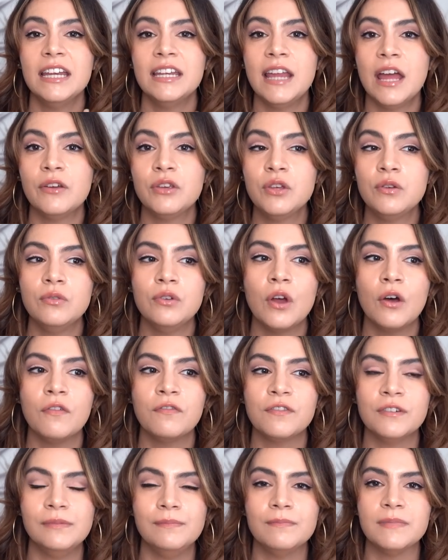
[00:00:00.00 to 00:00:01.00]
Now, you know,
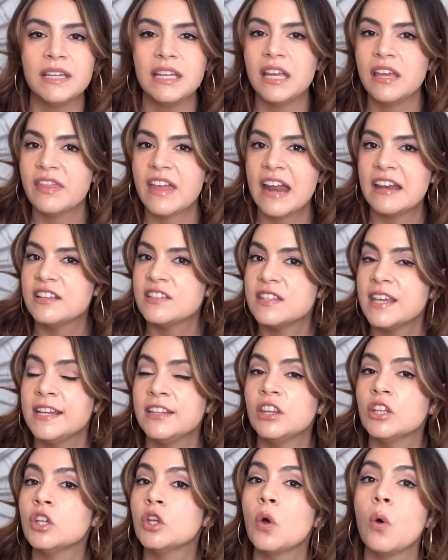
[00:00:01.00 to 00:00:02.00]
for me, that is
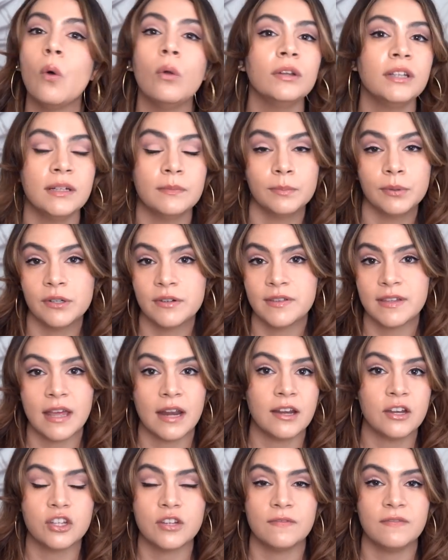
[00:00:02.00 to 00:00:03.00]
like the golden
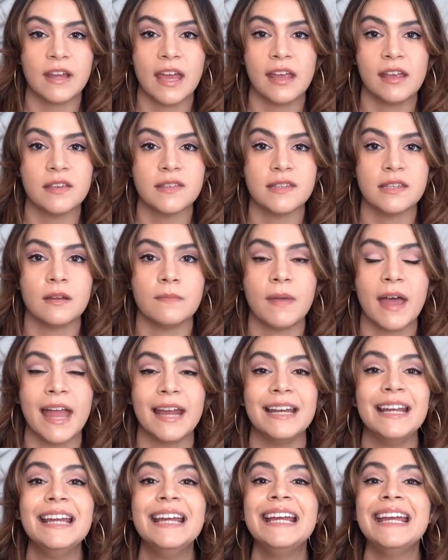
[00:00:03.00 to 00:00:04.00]
percentage of
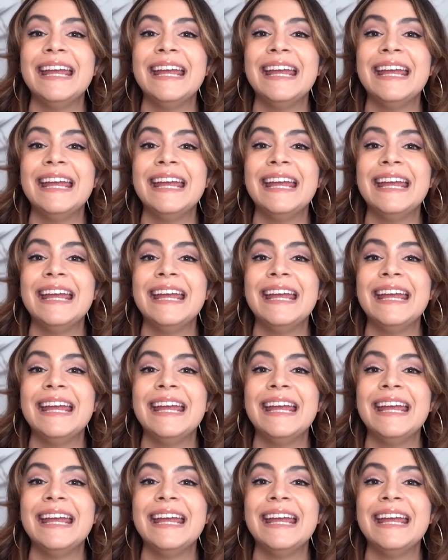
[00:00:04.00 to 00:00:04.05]
niacinamide.